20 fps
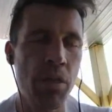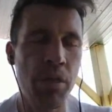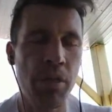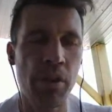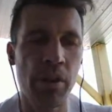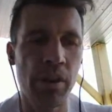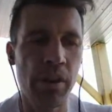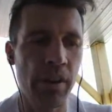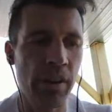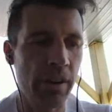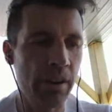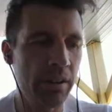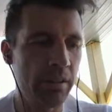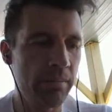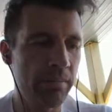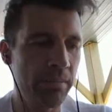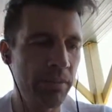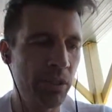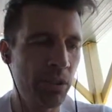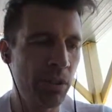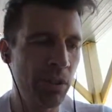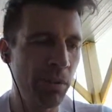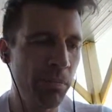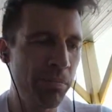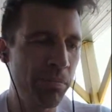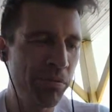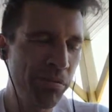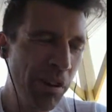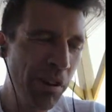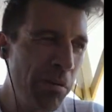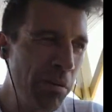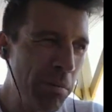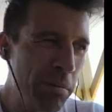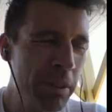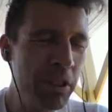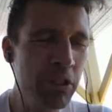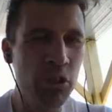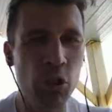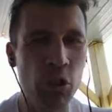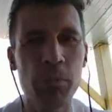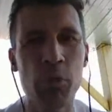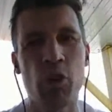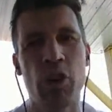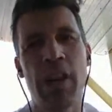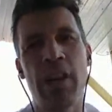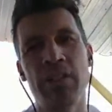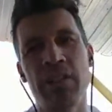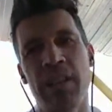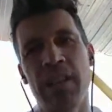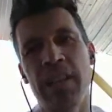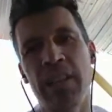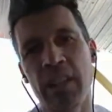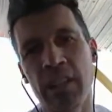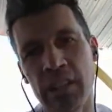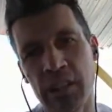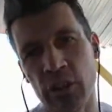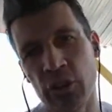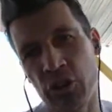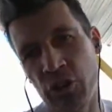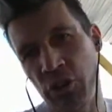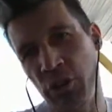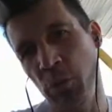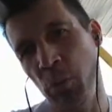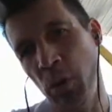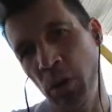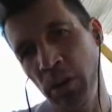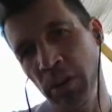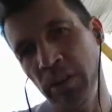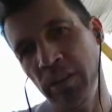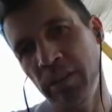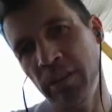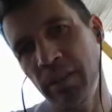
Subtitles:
that you could probably draw more or less any conclusion you want.